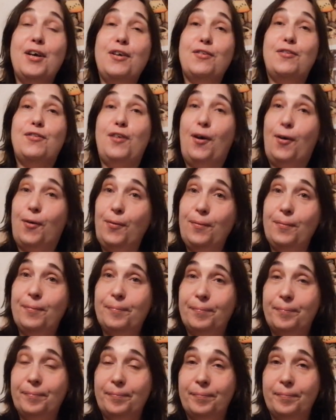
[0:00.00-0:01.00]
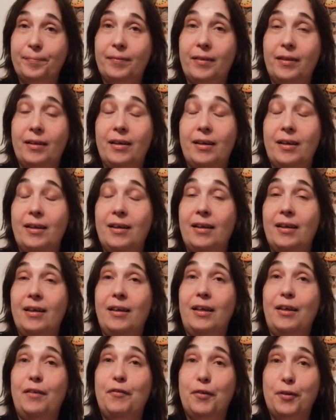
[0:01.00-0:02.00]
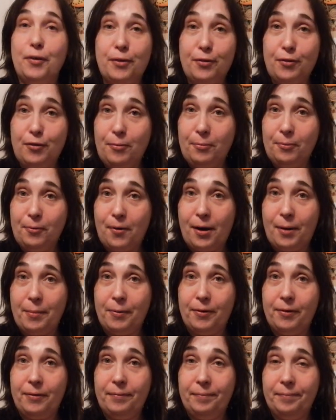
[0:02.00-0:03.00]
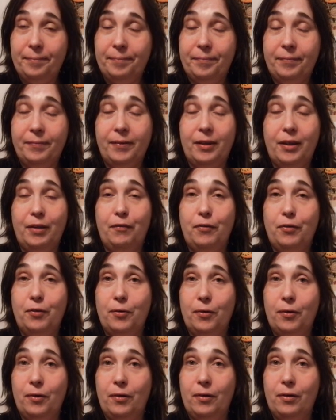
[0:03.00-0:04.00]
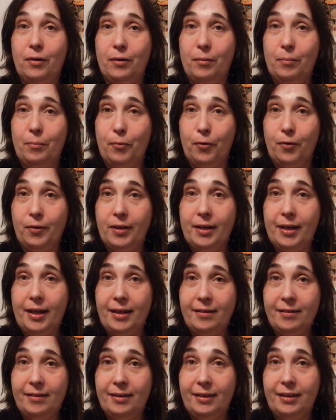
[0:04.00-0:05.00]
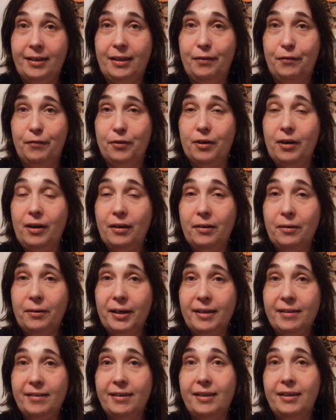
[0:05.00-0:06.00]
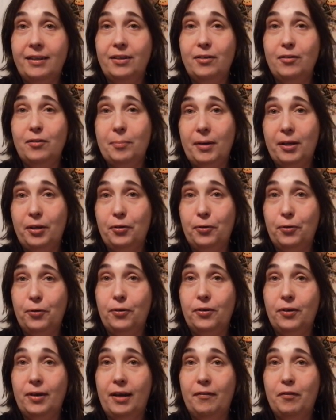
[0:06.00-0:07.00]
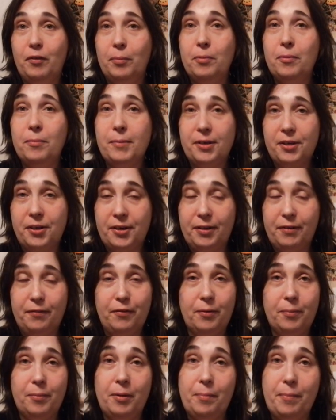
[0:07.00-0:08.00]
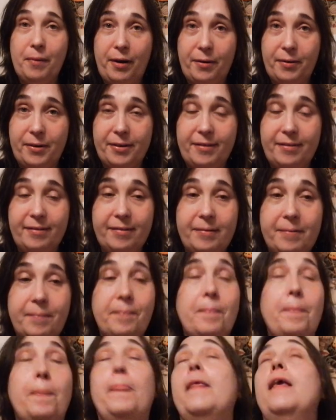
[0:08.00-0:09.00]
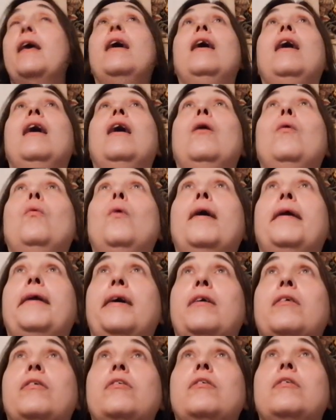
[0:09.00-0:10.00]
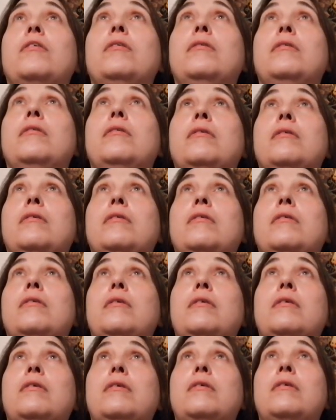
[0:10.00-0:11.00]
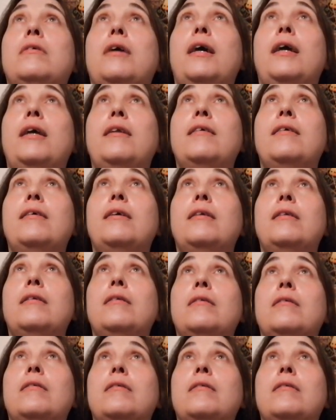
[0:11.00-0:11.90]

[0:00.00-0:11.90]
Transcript: So, if you're a subscriber, if you're more than 18, if you're under 18, just make sure you have your permission from your parents. What else? 18.